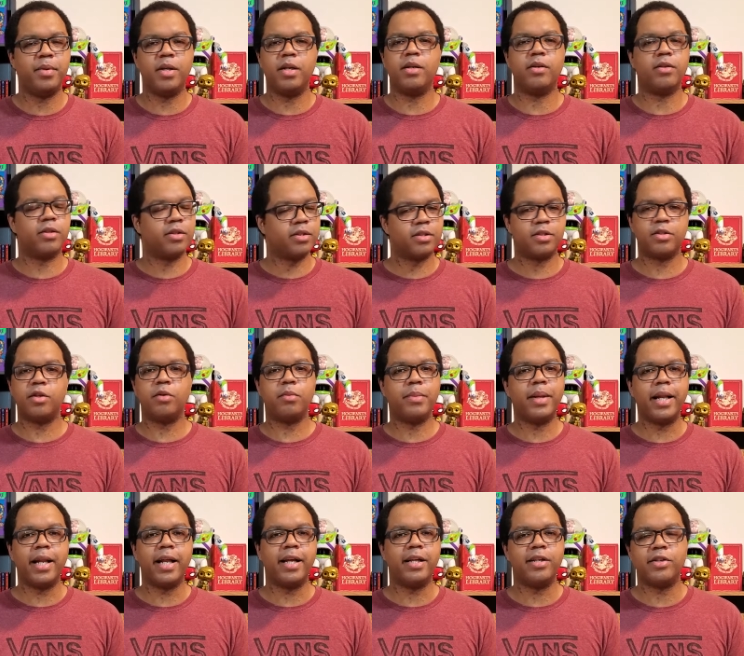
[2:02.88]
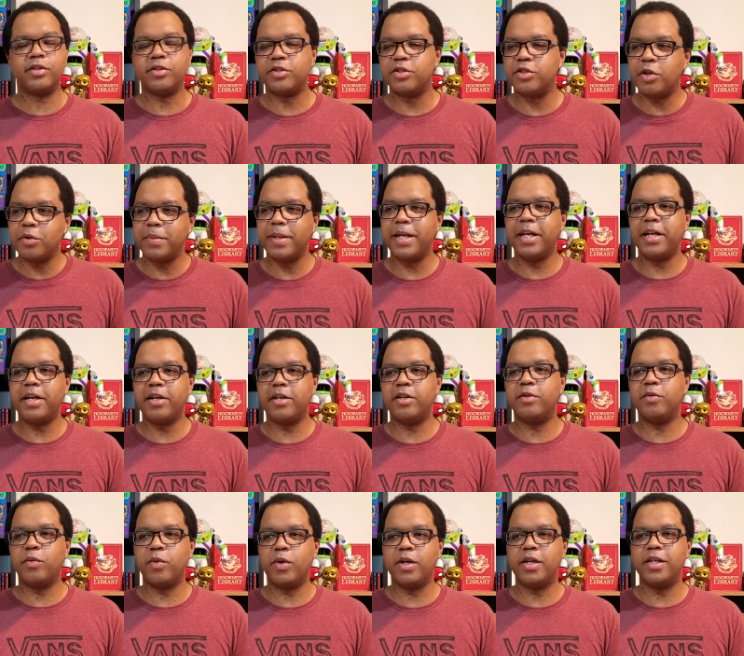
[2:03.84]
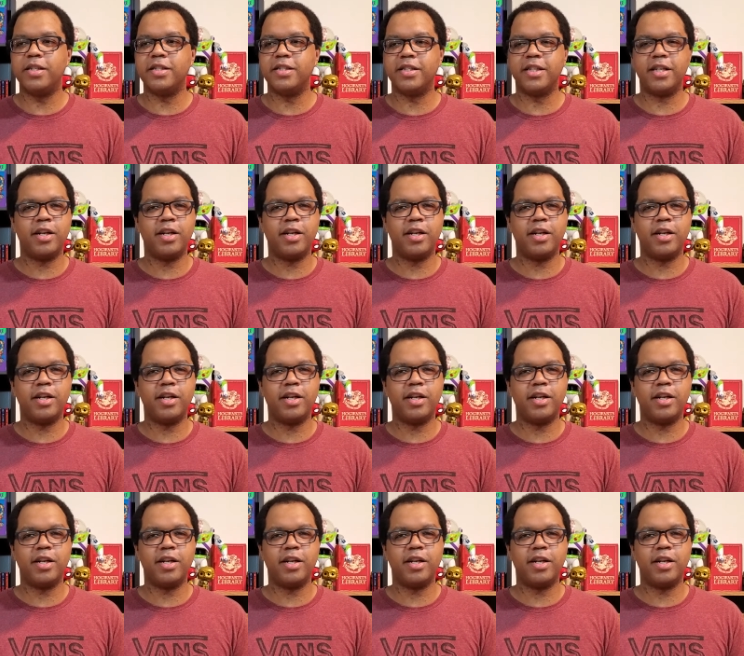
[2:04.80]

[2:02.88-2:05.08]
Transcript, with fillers: you know, there's so many good ones.